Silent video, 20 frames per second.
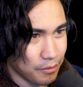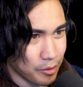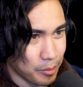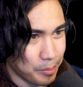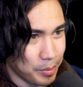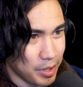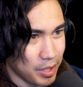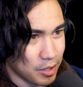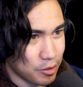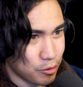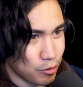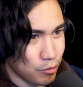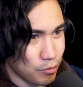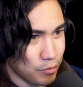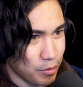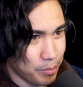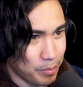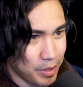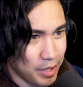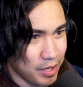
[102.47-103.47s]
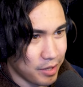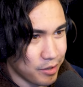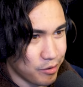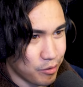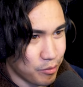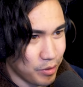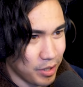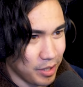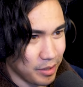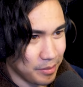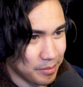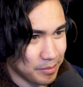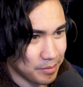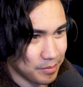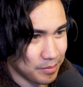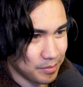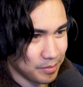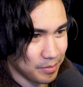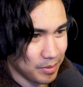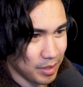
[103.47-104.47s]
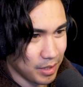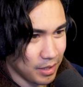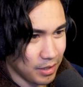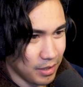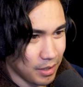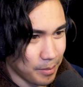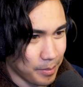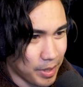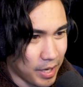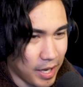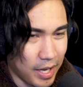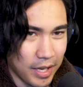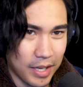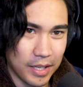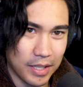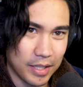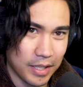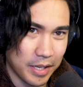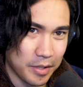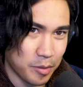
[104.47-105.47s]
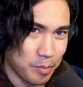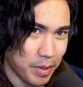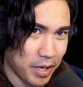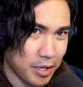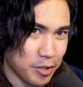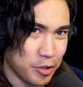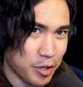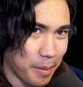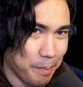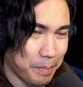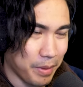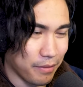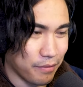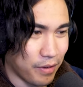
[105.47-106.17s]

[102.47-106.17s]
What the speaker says: PS2 or PS3. But hey, let's make Jumping